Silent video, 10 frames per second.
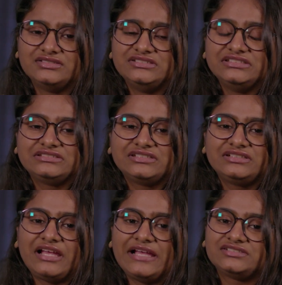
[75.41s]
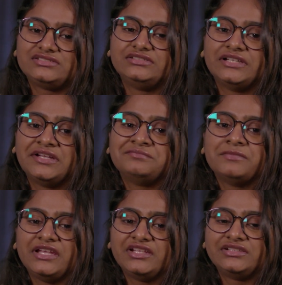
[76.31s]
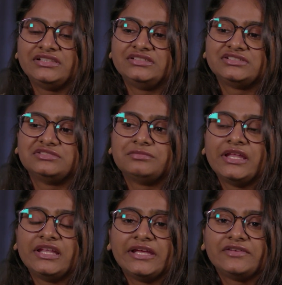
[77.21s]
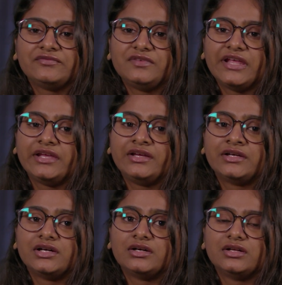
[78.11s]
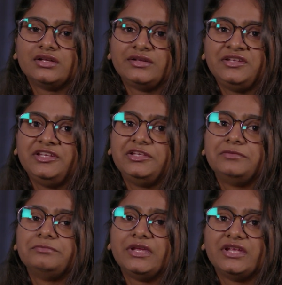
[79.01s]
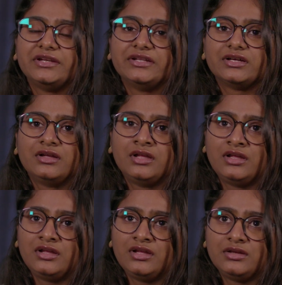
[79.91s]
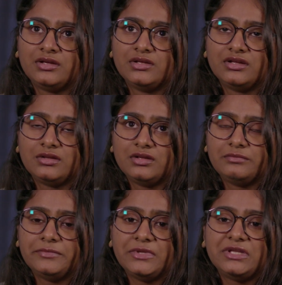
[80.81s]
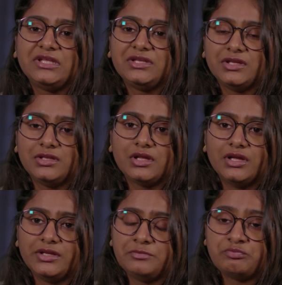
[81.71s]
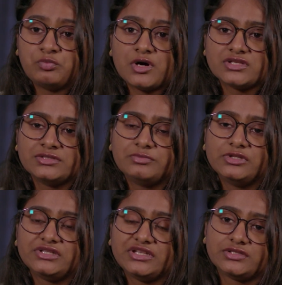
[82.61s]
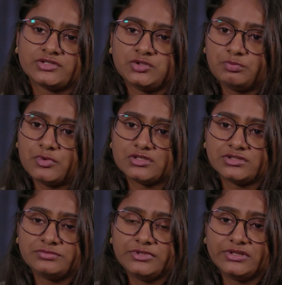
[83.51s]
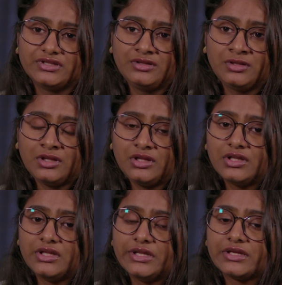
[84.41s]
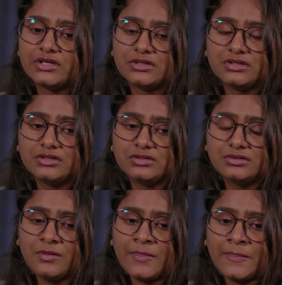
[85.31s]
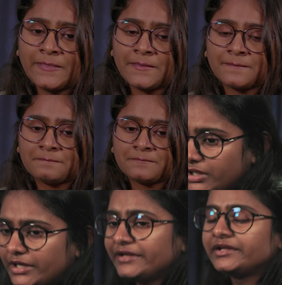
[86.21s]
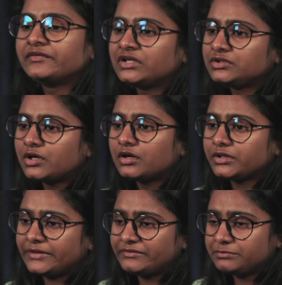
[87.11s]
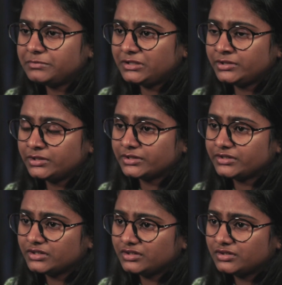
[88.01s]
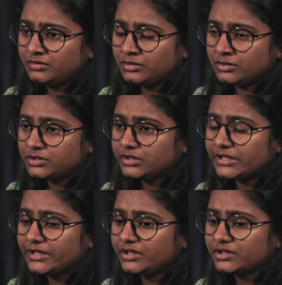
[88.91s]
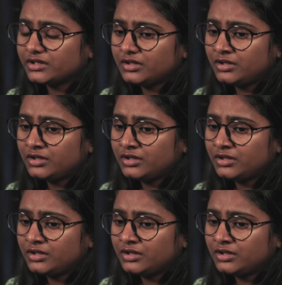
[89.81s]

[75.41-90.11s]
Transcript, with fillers: Jesus has done many things in my life, like uh, He made many impossible things to possible. Like uh, I never thought I will be here. Like,